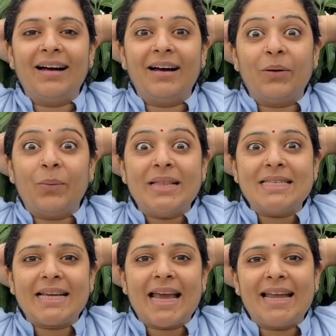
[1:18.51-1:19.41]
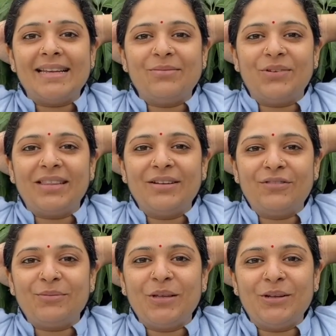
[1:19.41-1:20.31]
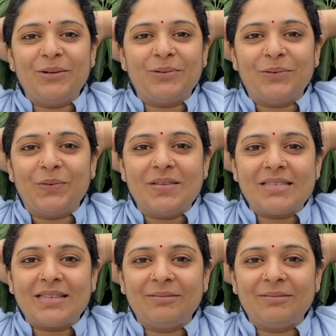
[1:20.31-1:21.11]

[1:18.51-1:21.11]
Once again, breathe in from your nose,